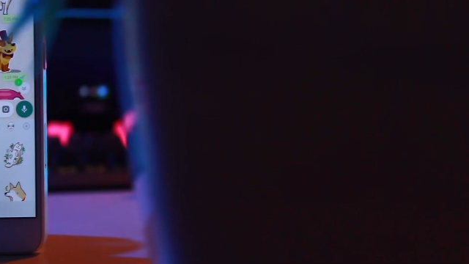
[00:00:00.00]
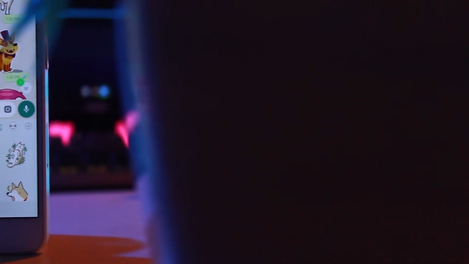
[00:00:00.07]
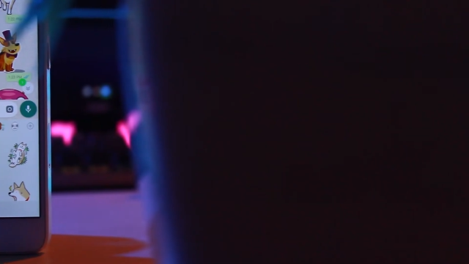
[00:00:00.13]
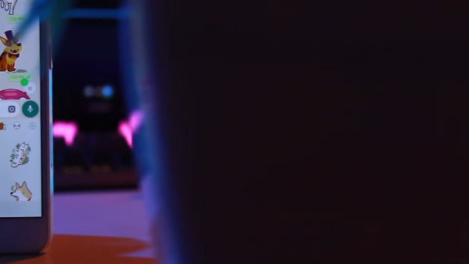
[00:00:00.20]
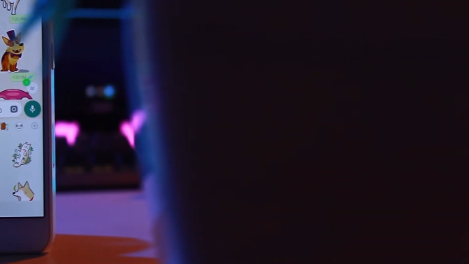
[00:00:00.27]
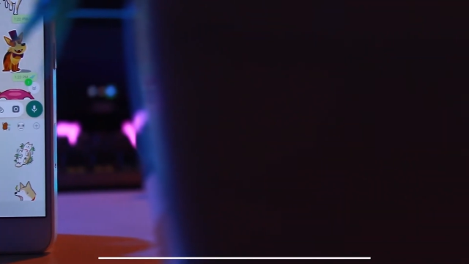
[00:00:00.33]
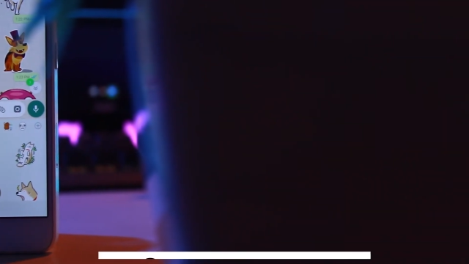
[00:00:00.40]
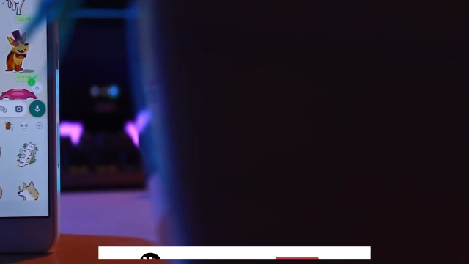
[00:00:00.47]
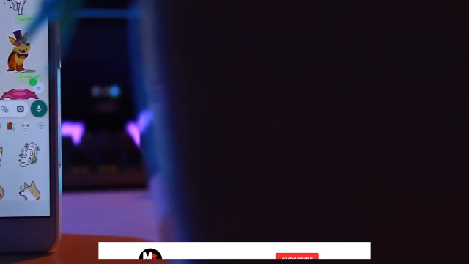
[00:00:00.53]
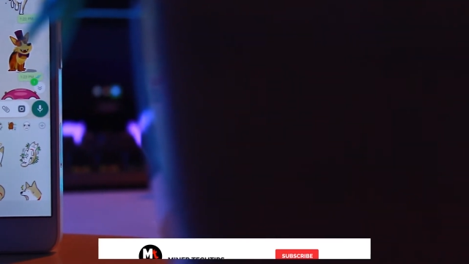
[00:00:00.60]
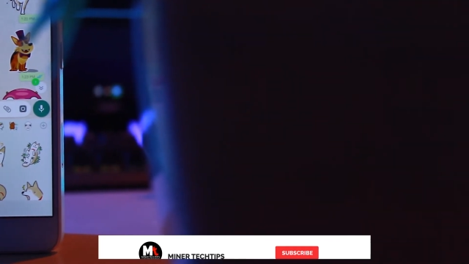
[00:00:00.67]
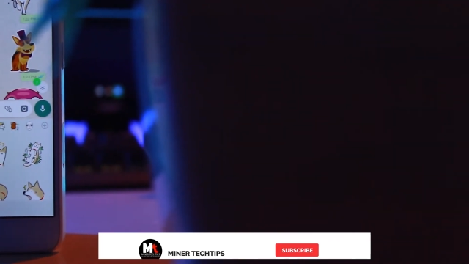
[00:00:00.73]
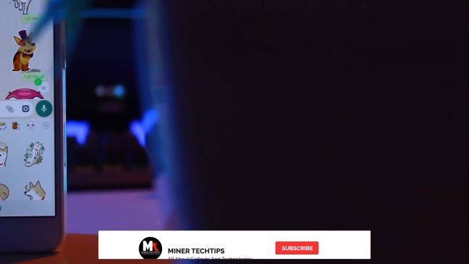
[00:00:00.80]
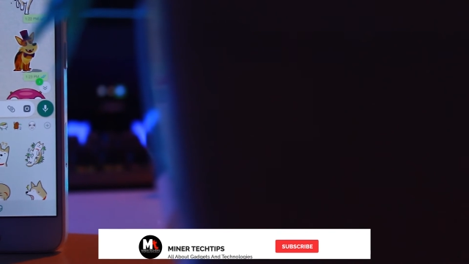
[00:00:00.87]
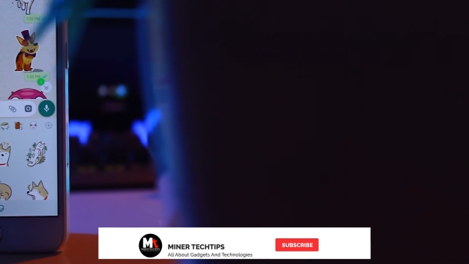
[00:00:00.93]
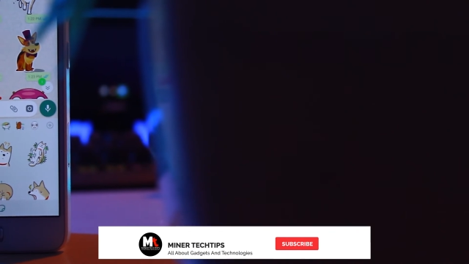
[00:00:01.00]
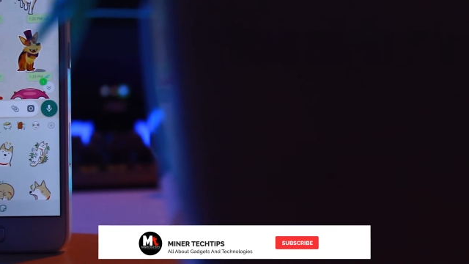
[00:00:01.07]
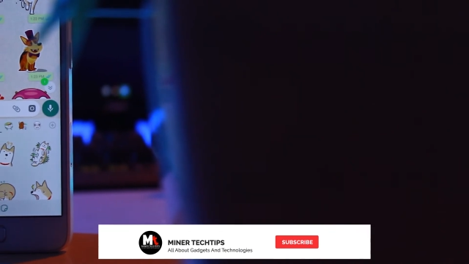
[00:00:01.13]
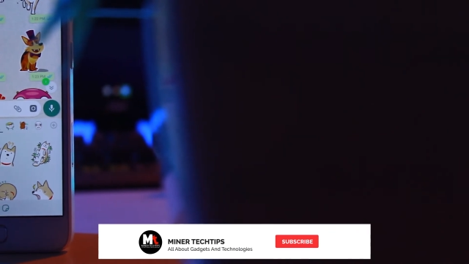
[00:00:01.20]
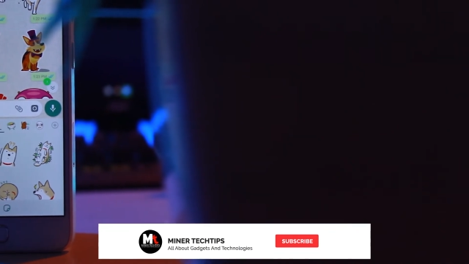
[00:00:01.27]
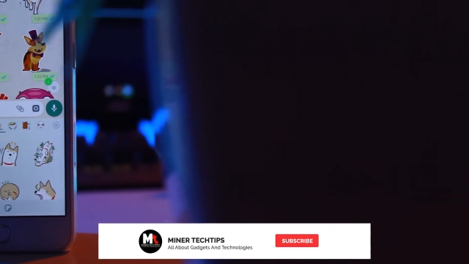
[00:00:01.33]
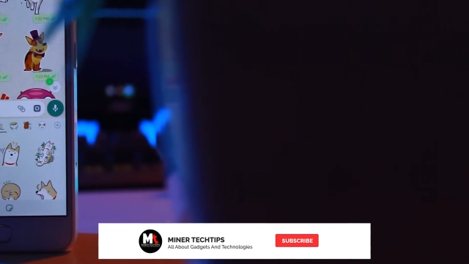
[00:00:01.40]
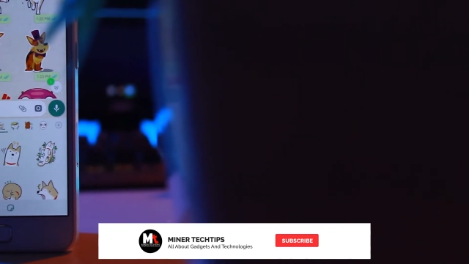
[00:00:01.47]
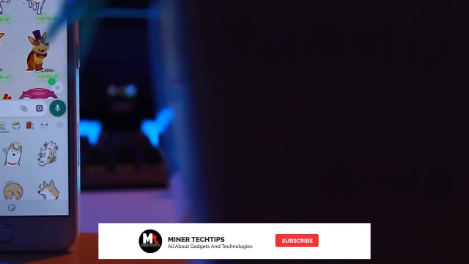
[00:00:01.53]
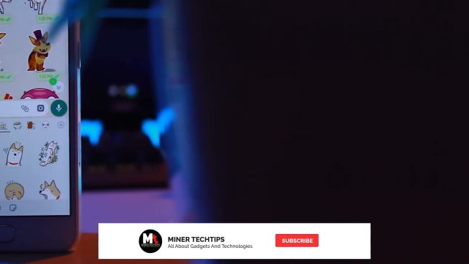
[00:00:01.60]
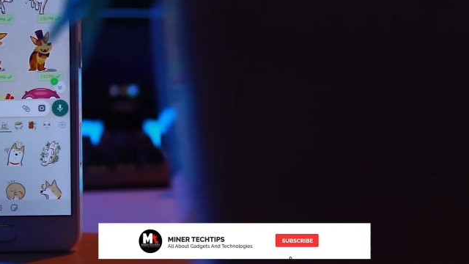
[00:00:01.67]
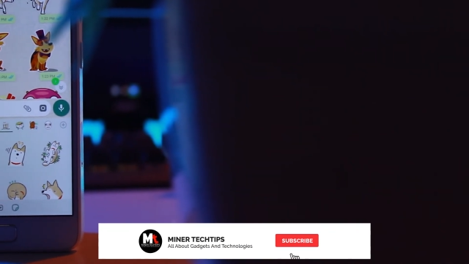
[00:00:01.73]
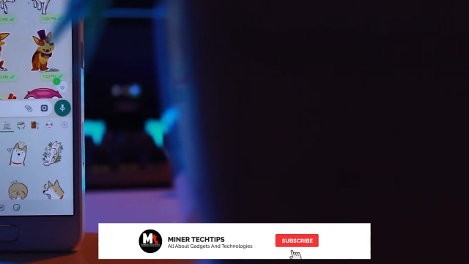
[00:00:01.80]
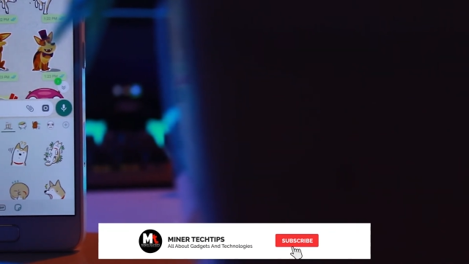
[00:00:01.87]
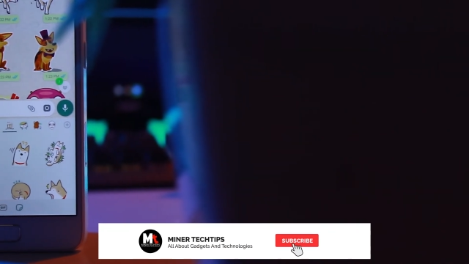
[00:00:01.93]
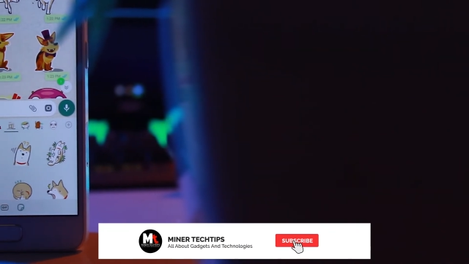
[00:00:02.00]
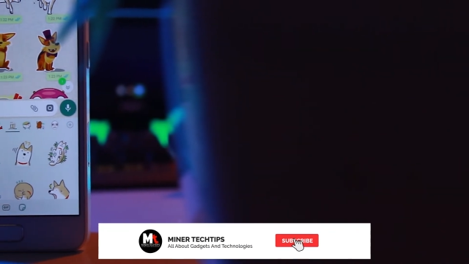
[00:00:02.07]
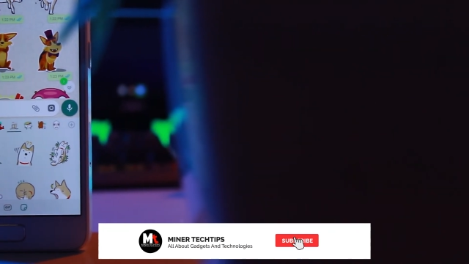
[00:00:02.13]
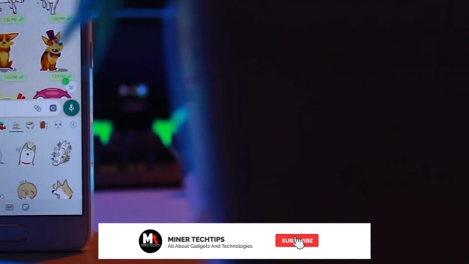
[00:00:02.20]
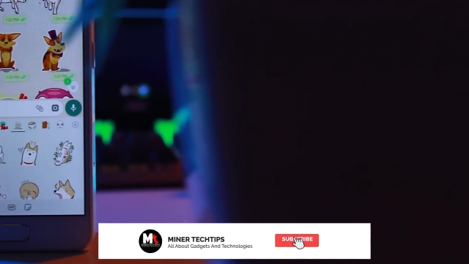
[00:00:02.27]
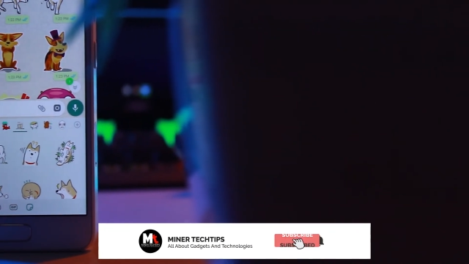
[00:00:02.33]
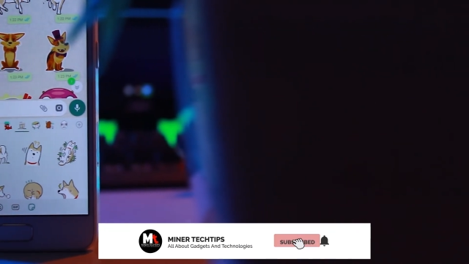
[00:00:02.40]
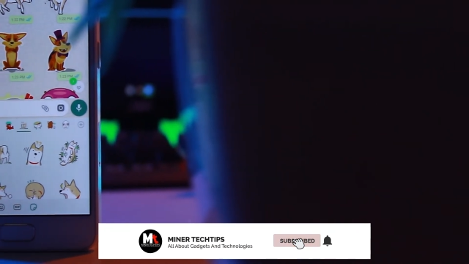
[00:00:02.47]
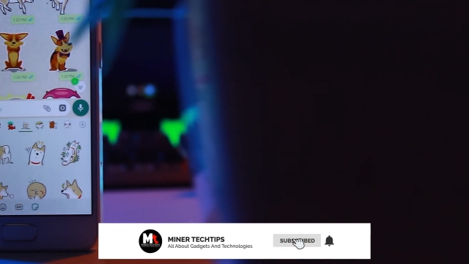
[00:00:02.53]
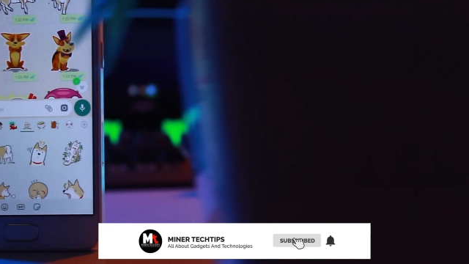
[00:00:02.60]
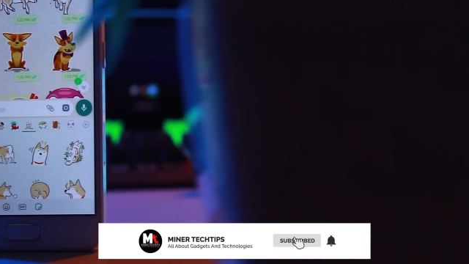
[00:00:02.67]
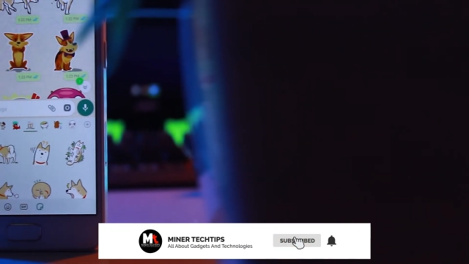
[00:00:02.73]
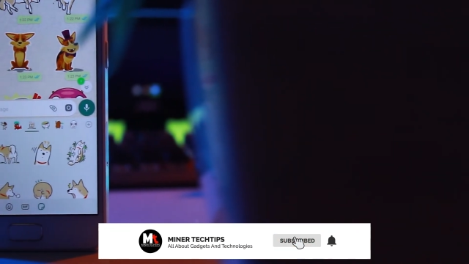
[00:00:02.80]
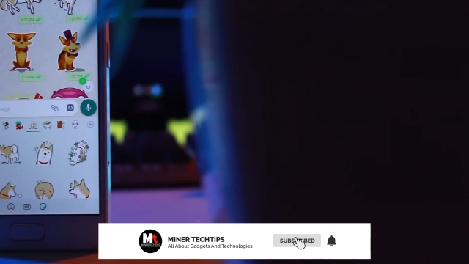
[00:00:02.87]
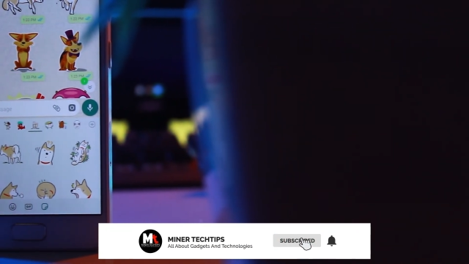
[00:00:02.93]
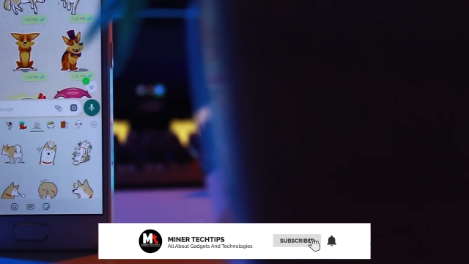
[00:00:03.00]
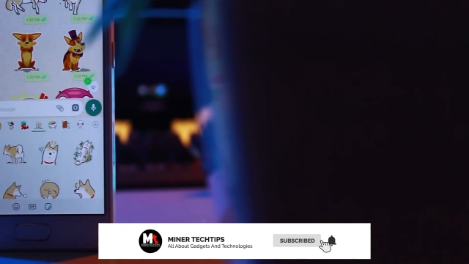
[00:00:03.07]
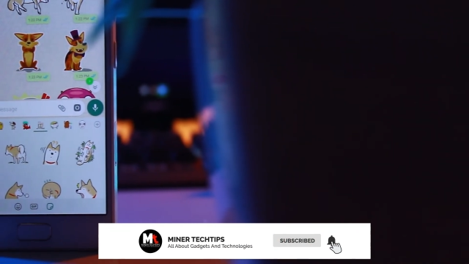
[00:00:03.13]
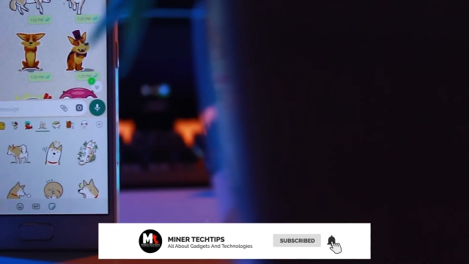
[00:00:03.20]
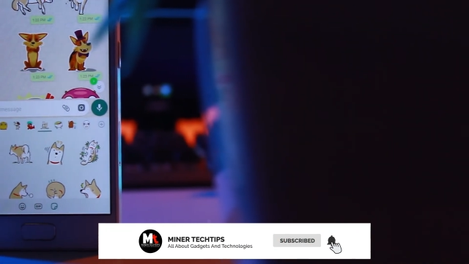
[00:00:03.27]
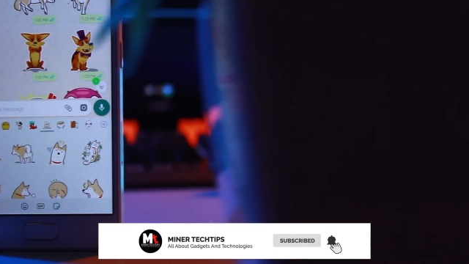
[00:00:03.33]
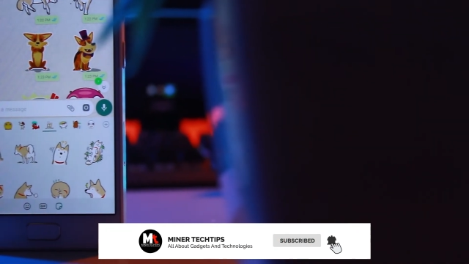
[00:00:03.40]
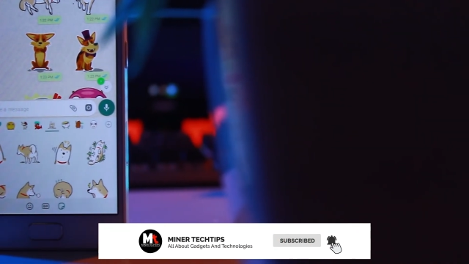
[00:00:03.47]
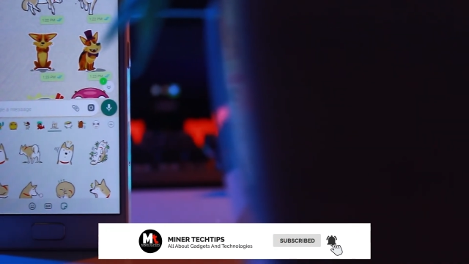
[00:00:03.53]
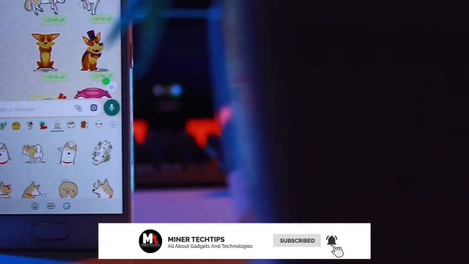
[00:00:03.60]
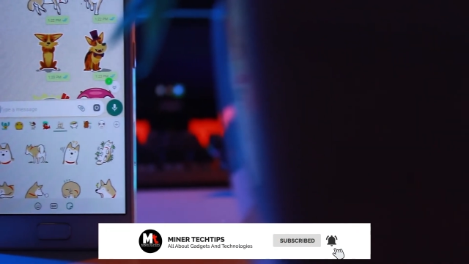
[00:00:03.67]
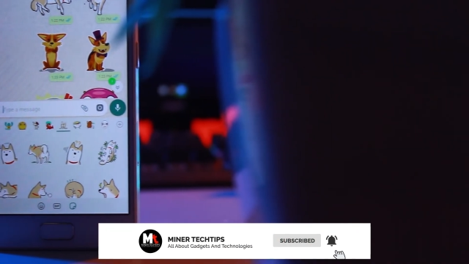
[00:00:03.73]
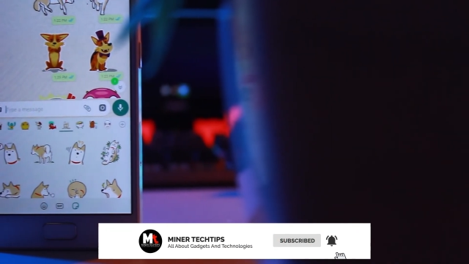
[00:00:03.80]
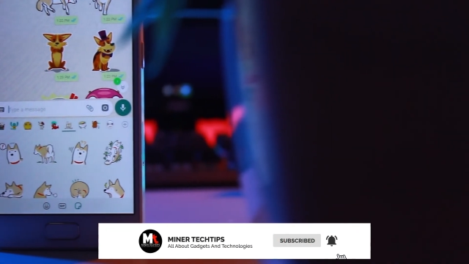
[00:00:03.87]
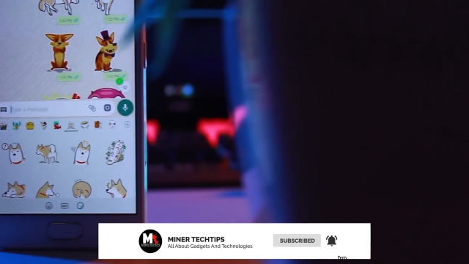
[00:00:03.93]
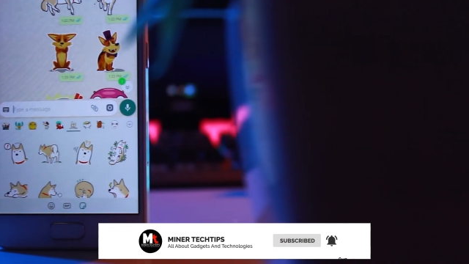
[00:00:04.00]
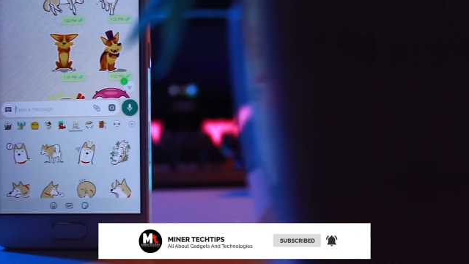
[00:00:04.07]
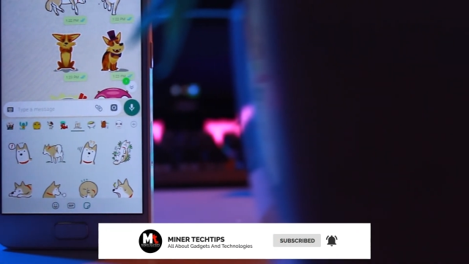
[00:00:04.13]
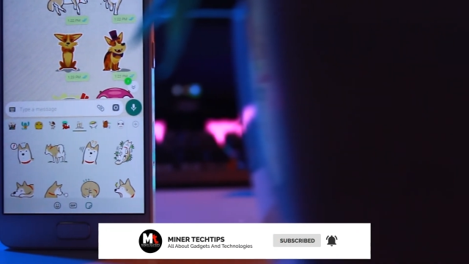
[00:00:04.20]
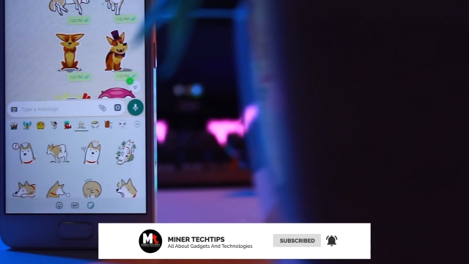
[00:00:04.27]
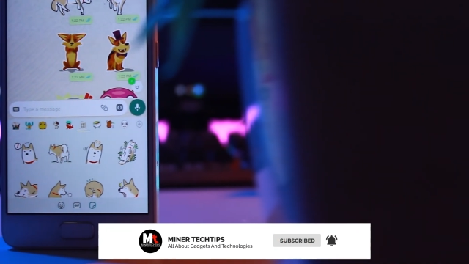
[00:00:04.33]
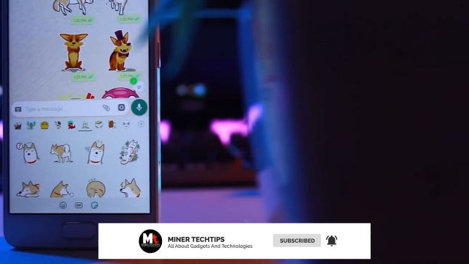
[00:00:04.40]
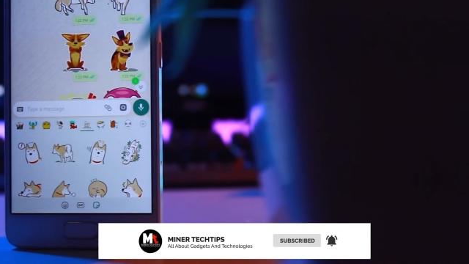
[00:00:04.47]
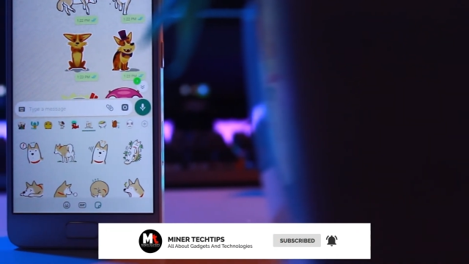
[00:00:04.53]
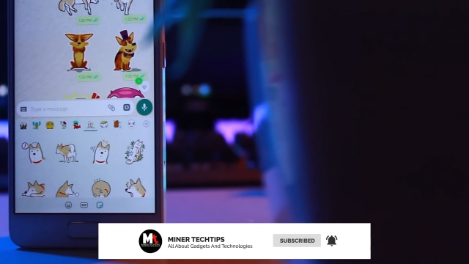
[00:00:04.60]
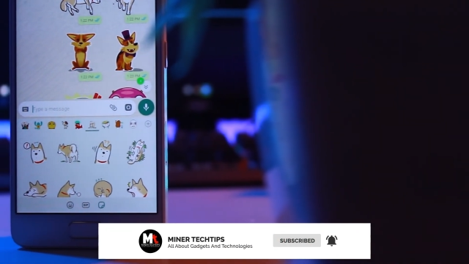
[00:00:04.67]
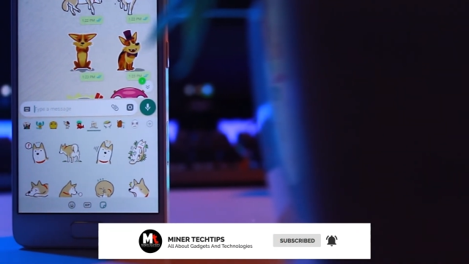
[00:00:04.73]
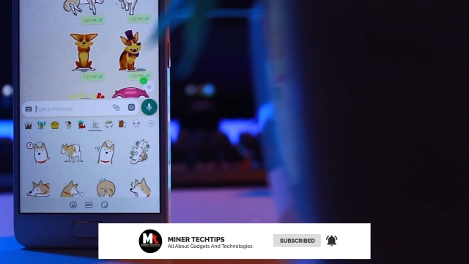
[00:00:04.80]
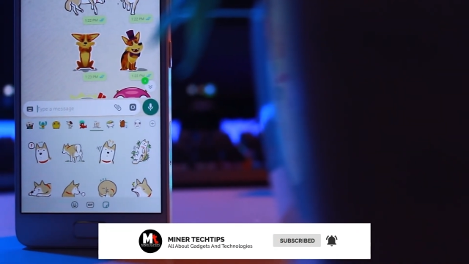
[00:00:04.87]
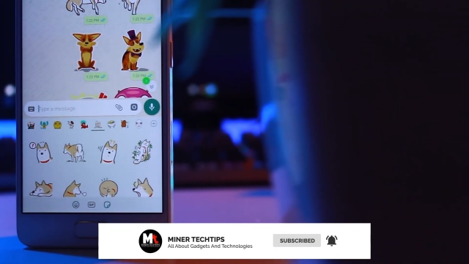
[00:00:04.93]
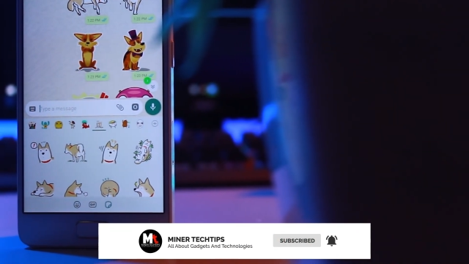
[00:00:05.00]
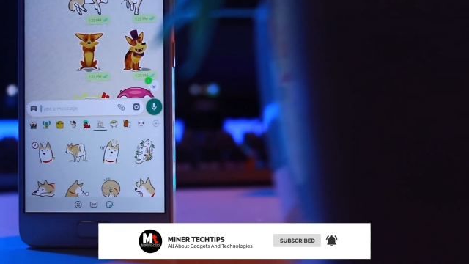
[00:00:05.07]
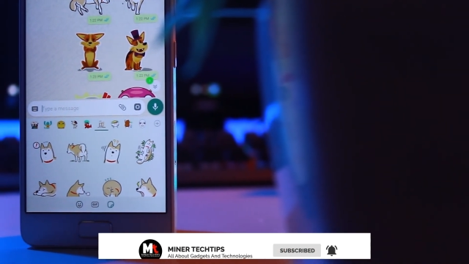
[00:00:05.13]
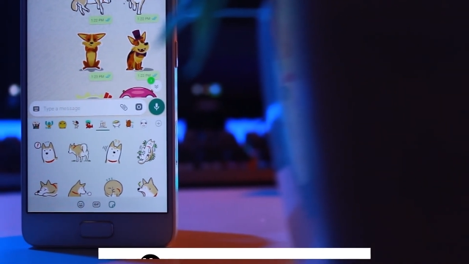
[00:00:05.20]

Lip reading: No face is visible, so there are no lips to read.